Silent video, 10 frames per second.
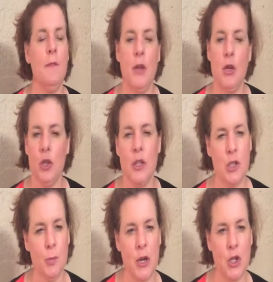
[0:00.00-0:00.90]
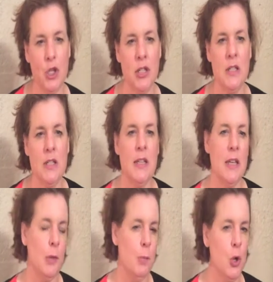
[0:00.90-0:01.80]
facial expressions
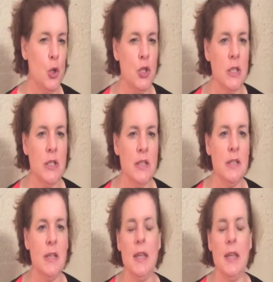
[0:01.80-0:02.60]
and emotions.